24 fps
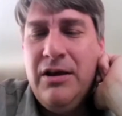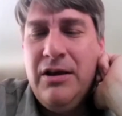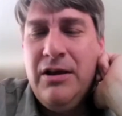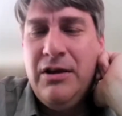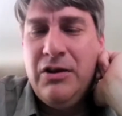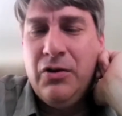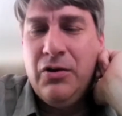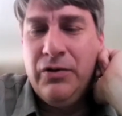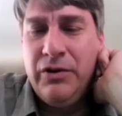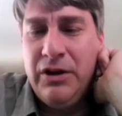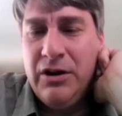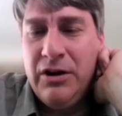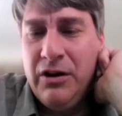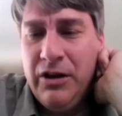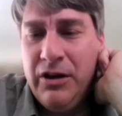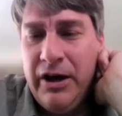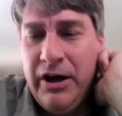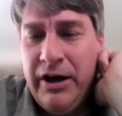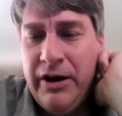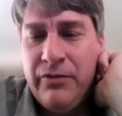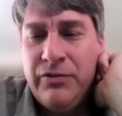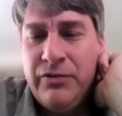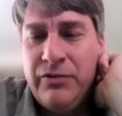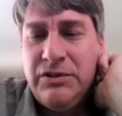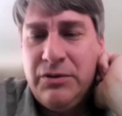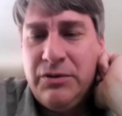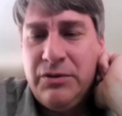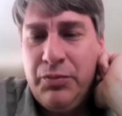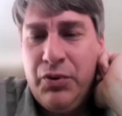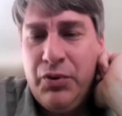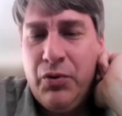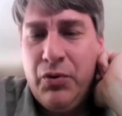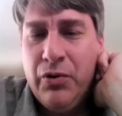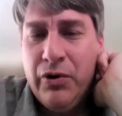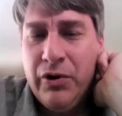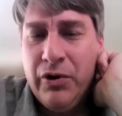you'll need a lot of
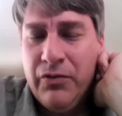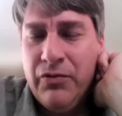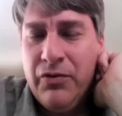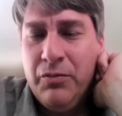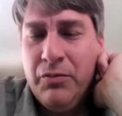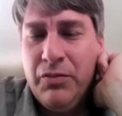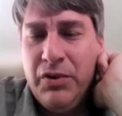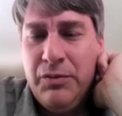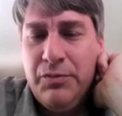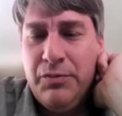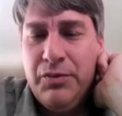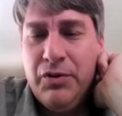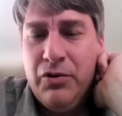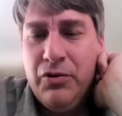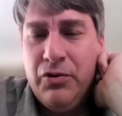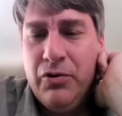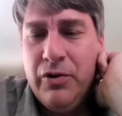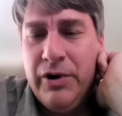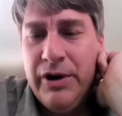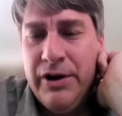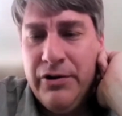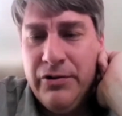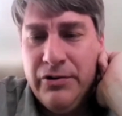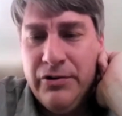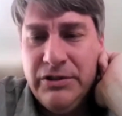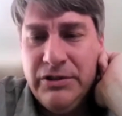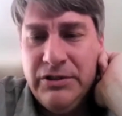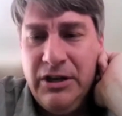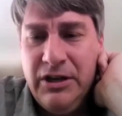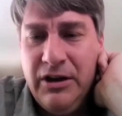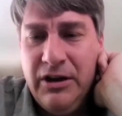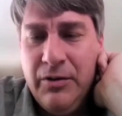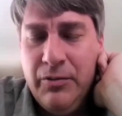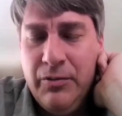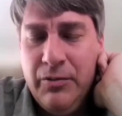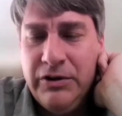support from people who
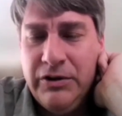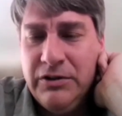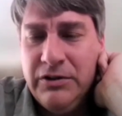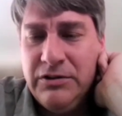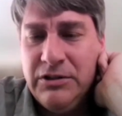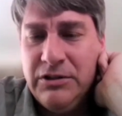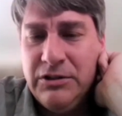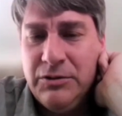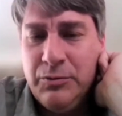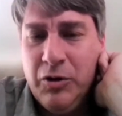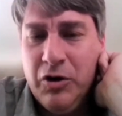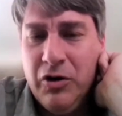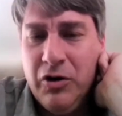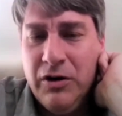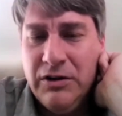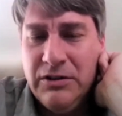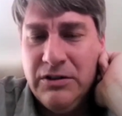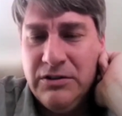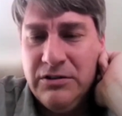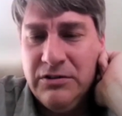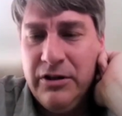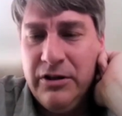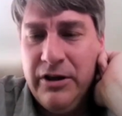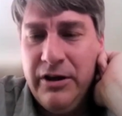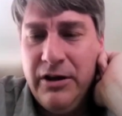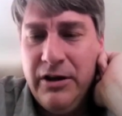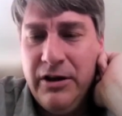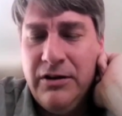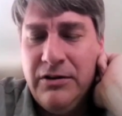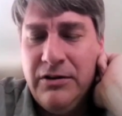understand what this experience is like.